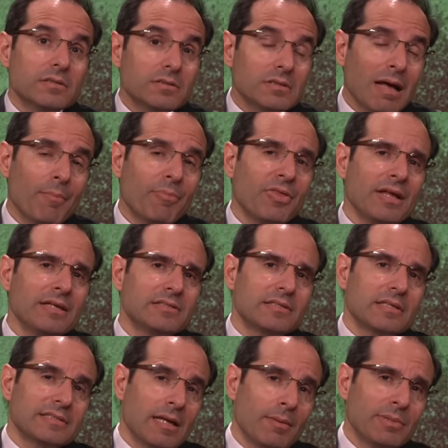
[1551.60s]
some things,
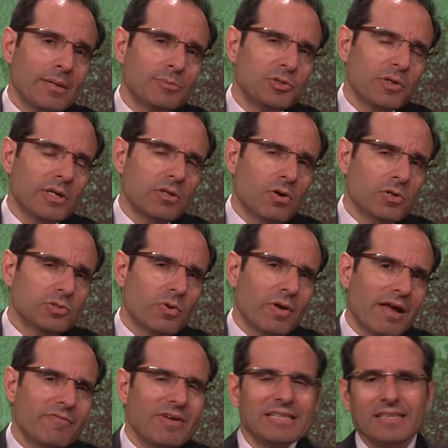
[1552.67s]
sometimes you can also
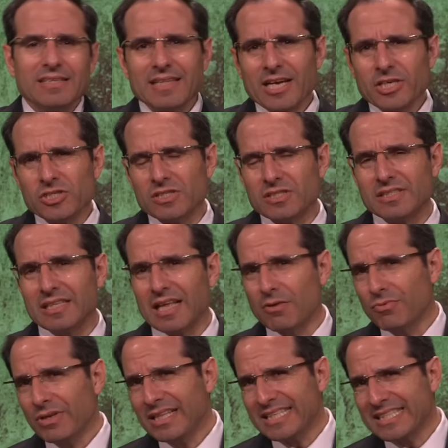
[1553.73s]
have hesitations. Did I
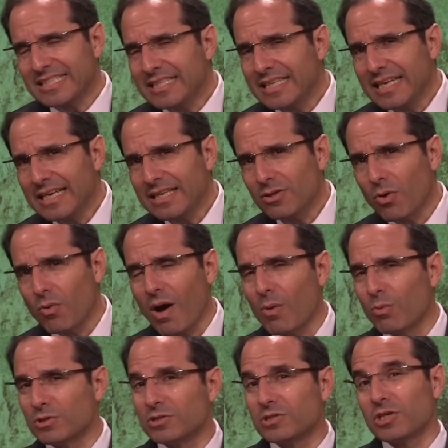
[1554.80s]
really see it? Or I
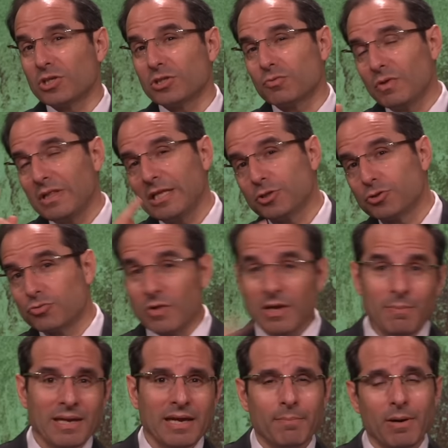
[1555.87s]
was just really
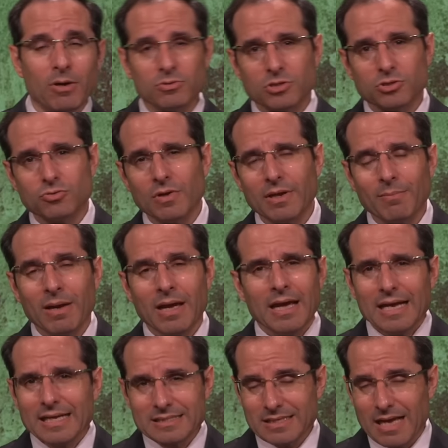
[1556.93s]
dreaming about the dream.
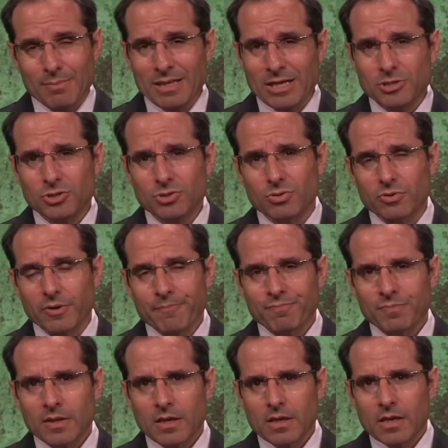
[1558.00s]
It's, I'm not sure.
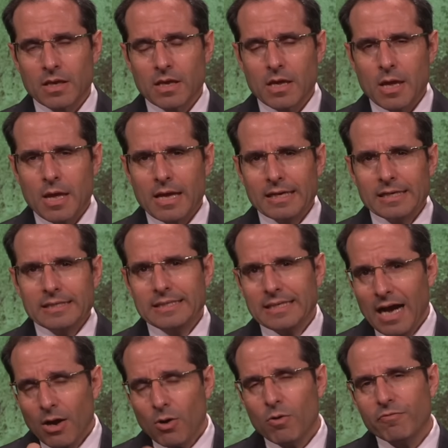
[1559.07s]

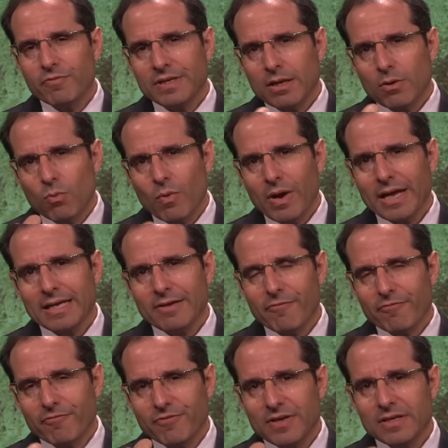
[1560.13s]
Yaakov, in a way,
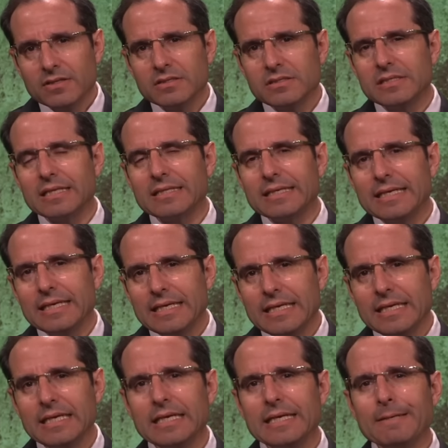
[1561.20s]
feels that
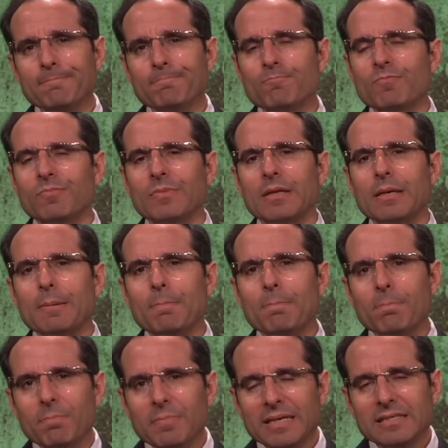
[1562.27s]
he
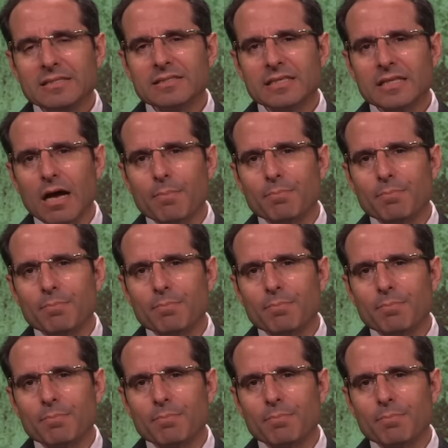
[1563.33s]
missed an